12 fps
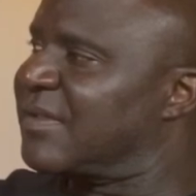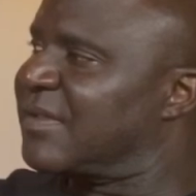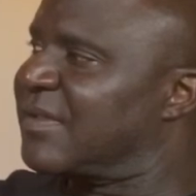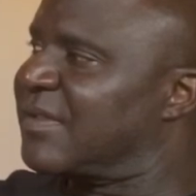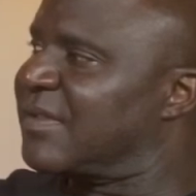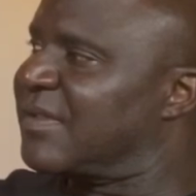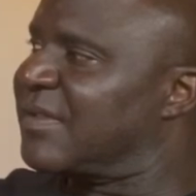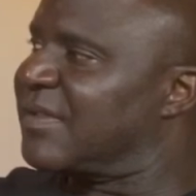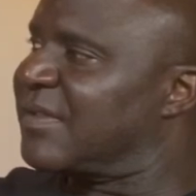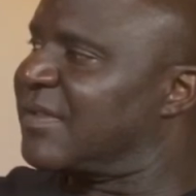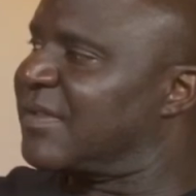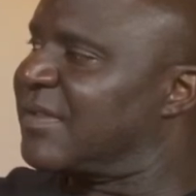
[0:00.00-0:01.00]

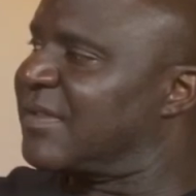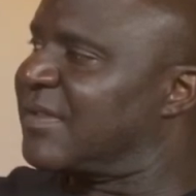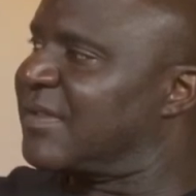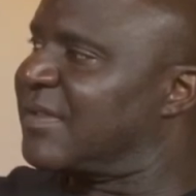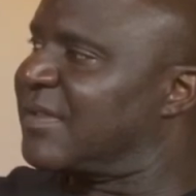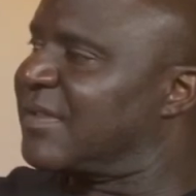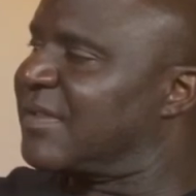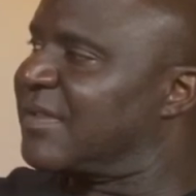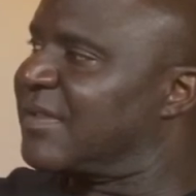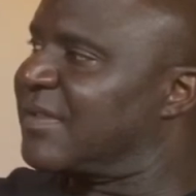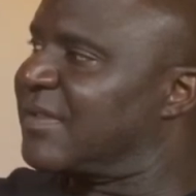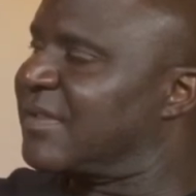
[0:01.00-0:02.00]

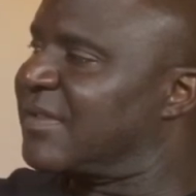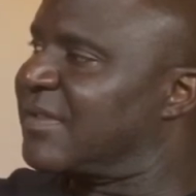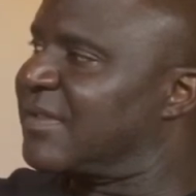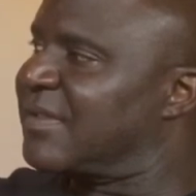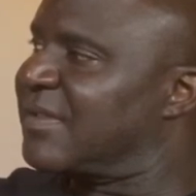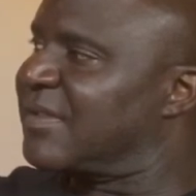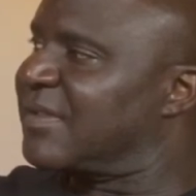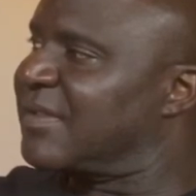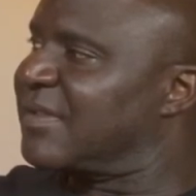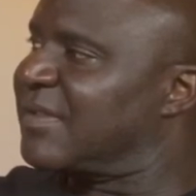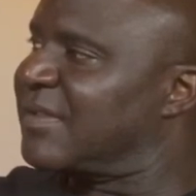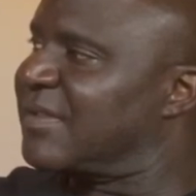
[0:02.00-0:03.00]

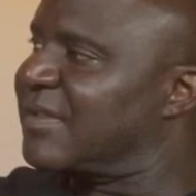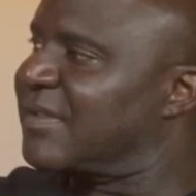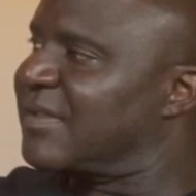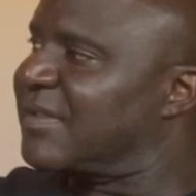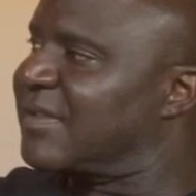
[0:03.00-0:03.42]
(not speaking)